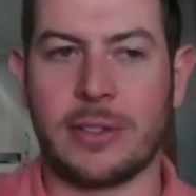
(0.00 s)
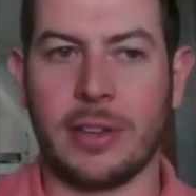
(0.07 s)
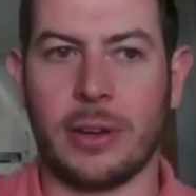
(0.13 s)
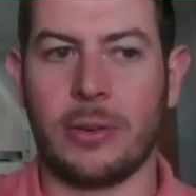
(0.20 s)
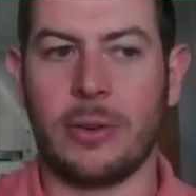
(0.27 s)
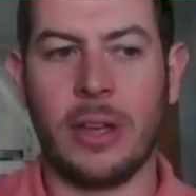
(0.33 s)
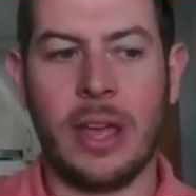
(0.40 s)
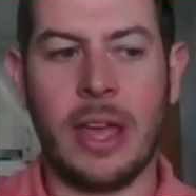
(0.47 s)
And
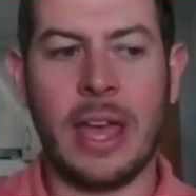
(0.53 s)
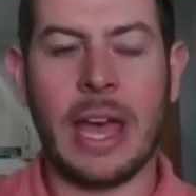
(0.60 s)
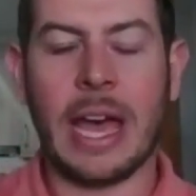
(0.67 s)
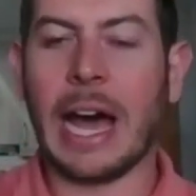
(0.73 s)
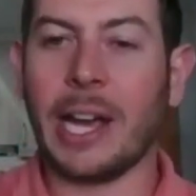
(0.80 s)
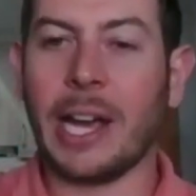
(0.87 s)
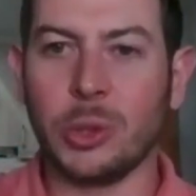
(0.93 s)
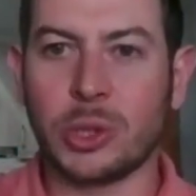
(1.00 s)
so
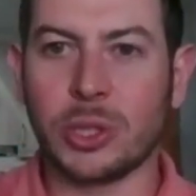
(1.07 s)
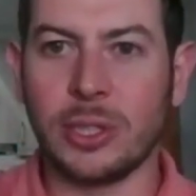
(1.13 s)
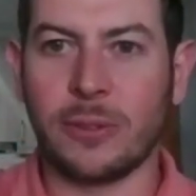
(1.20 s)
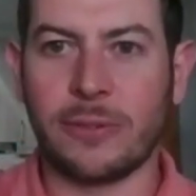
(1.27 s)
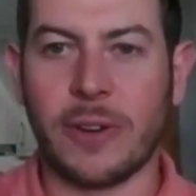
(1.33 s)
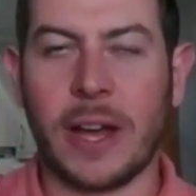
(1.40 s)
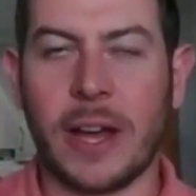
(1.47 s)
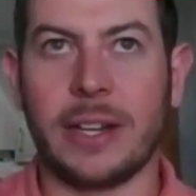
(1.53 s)
I usually
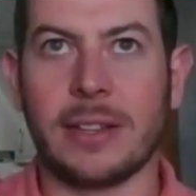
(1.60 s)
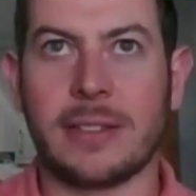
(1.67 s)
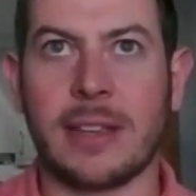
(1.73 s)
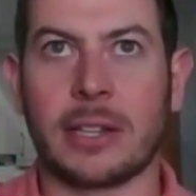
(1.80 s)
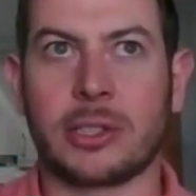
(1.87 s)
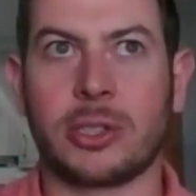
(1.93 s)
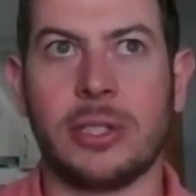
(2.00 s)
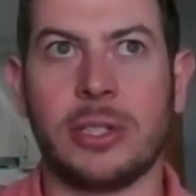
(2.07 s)
find it's
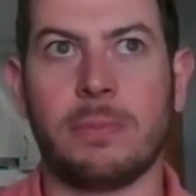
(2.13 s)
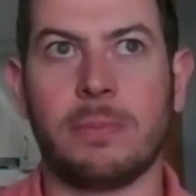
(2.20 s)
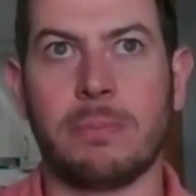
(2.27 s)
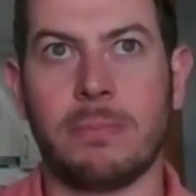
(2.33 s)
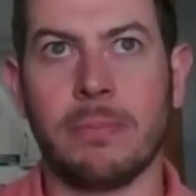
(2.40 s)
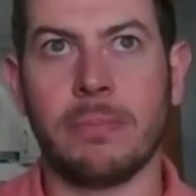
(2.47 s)
actually